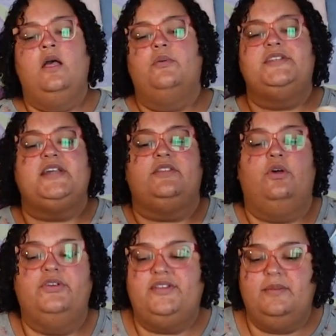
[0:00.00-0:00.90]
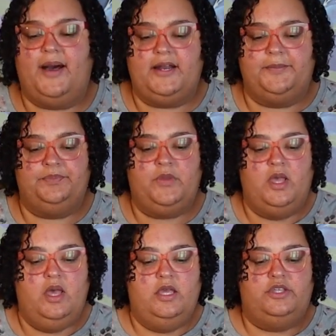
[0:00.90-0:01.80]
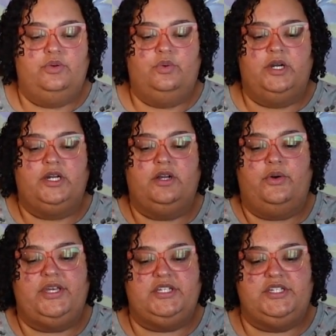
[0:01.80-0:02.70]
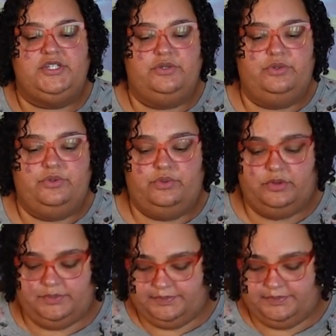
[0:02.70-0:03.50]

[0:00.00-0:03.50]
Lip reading: Once you got the holes in the bottom, you are going to